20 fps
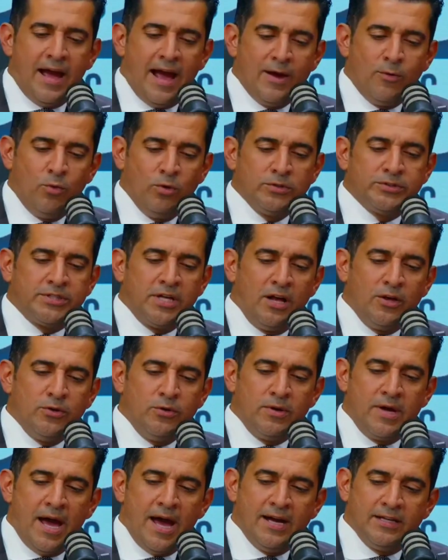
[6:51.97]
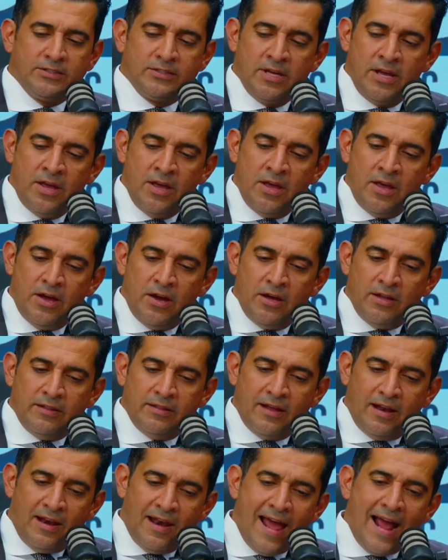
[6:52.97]
I, I, I will tell you guys
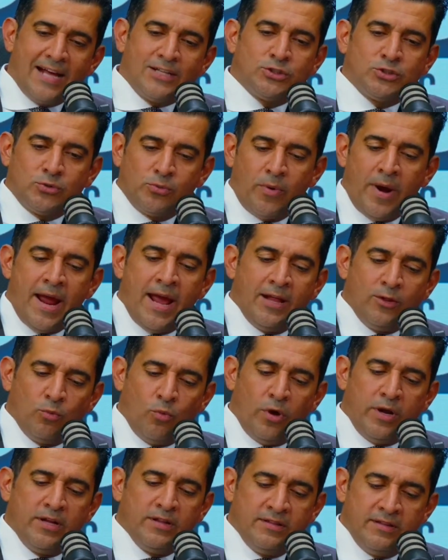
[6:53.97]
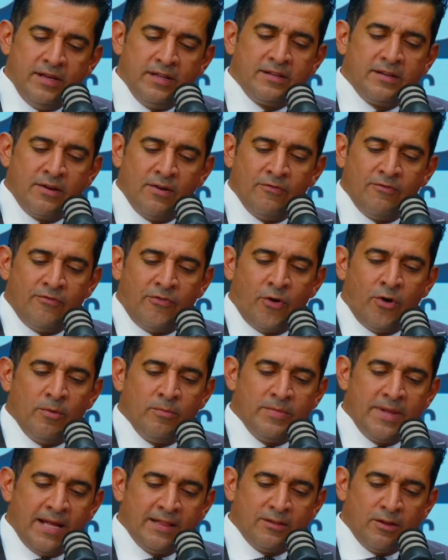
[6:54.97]
the last rant, what it did
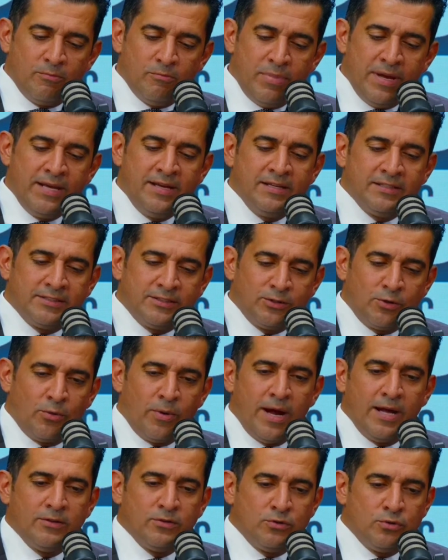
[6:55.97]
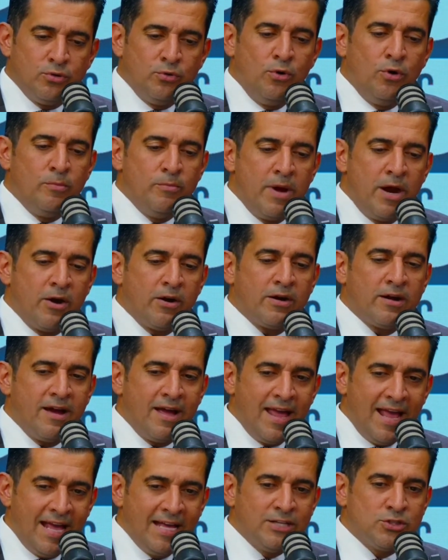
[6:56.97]
confirm that the biggest threat to
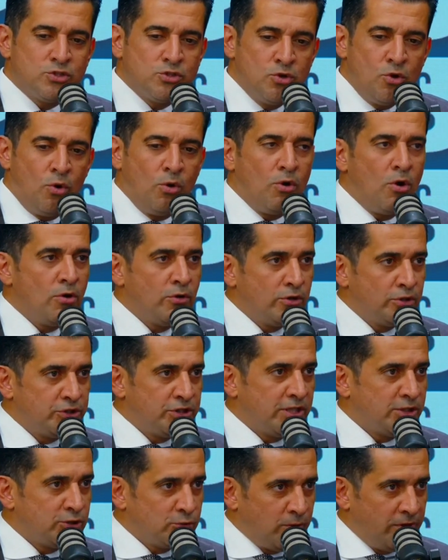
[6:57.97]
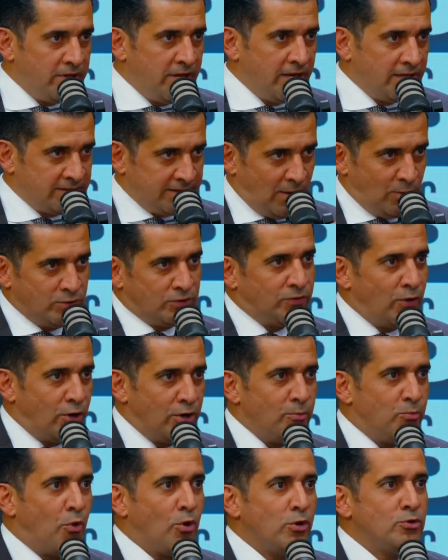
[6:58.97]
America is no longer chicks with dicks. That
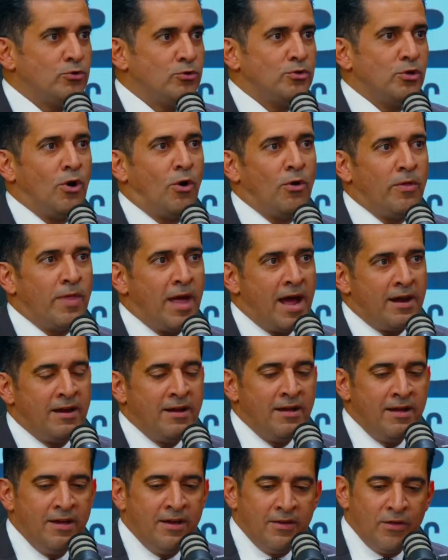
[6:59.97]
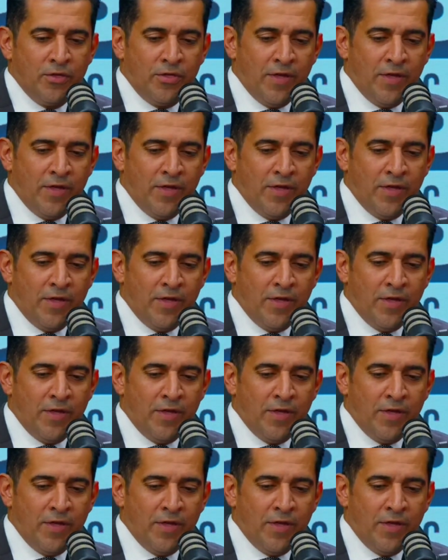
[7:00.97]
was very important to know that.